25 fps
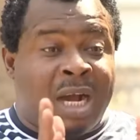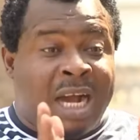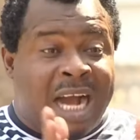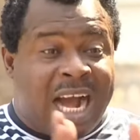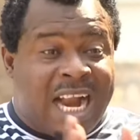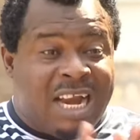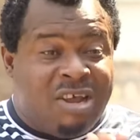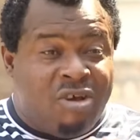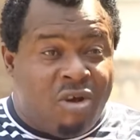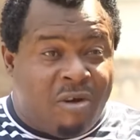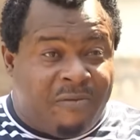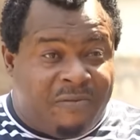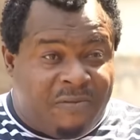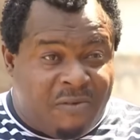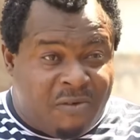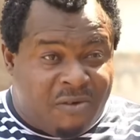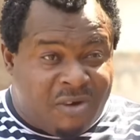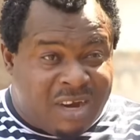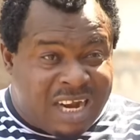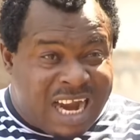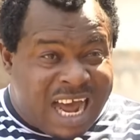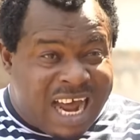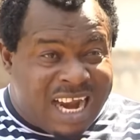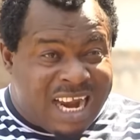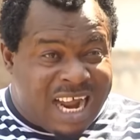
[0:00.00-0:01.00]
Carry your
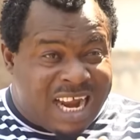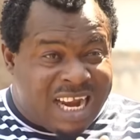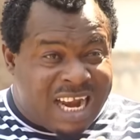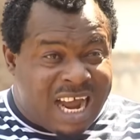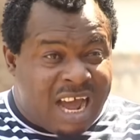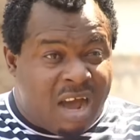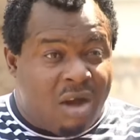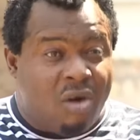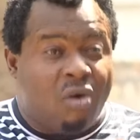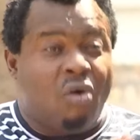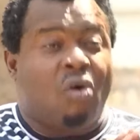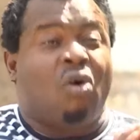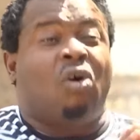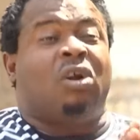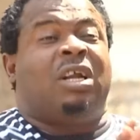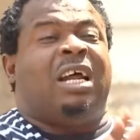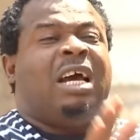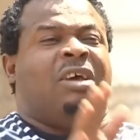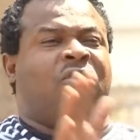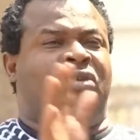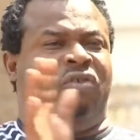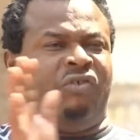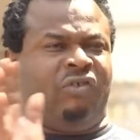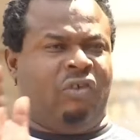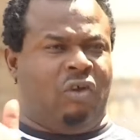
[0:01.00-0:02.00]
phone. Na. Call
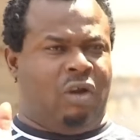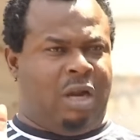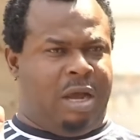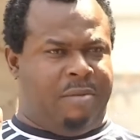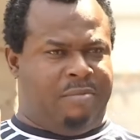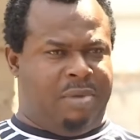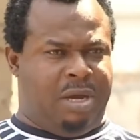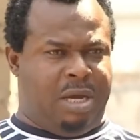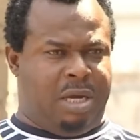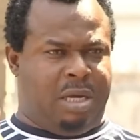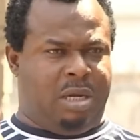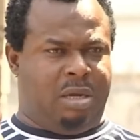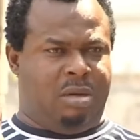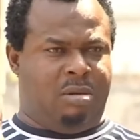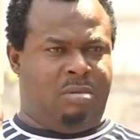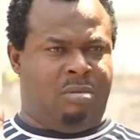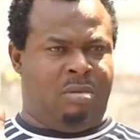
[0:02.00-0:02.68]
that your son, I beg.